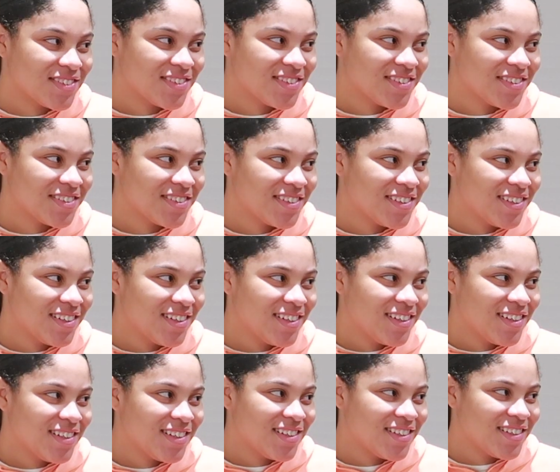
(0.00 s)

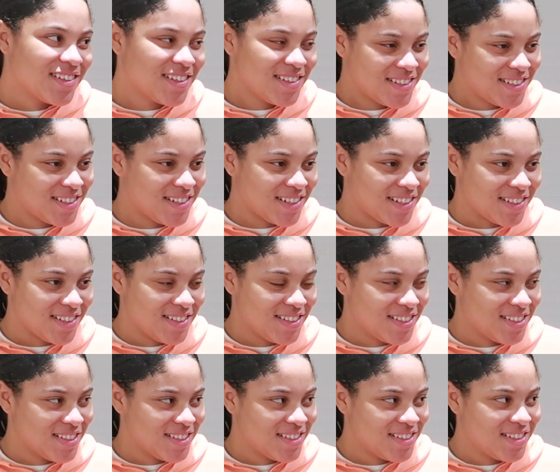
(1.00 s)

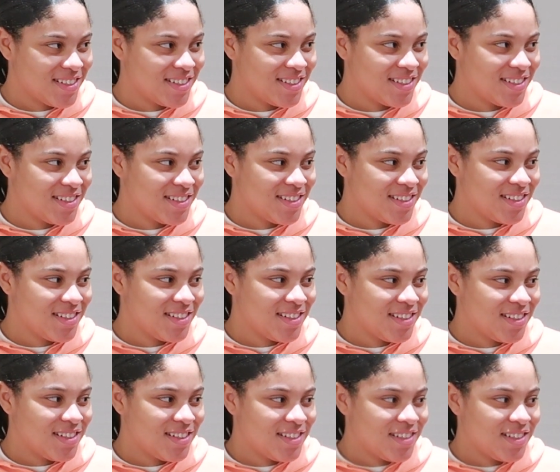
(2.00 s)

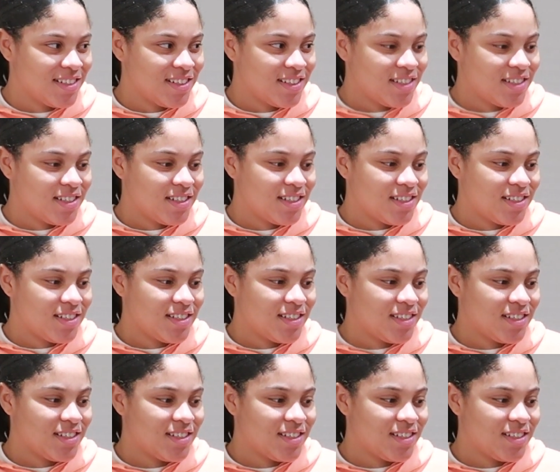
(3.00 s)
(silent)